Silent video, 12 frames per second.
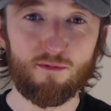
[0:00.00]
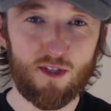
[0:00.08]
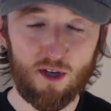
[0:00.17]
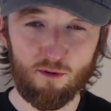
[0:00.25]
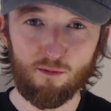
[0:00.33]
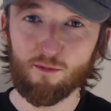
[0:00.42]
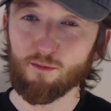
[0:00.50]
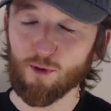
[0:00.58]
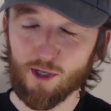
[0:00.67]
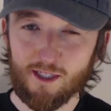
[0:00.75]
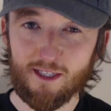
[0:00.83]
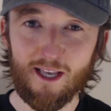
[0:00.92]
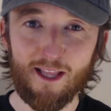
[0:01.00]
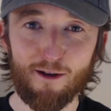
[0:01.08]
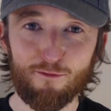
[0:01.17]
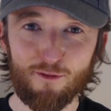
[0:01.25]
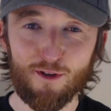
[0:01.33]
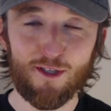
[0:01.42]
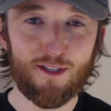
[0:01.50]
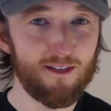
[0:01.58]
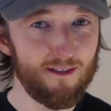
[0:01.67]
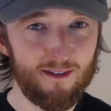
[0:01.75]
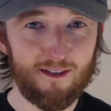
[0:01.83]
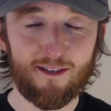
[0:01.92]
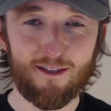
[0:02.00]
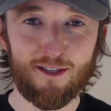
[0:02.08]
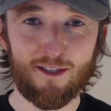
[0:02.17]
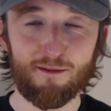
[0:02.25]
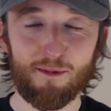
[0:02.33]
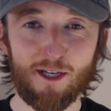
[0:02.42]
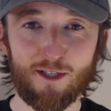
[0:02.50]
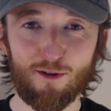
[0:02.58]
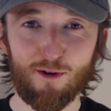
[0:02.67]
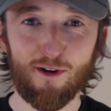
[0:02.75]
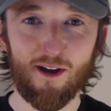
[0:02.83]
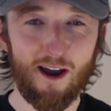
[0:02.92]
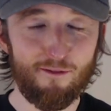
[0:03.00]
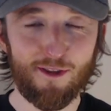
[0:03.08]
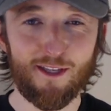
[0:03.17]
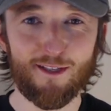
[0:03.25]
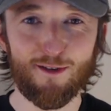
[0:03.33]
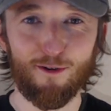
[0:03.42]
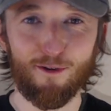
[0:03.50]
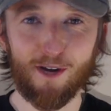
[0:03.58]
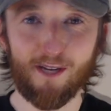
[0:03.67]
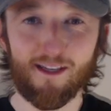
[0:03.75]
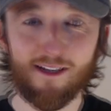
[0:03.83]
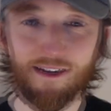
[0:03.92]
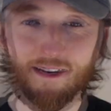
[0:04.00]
So wanted to say that first, just to make sure everything's all right.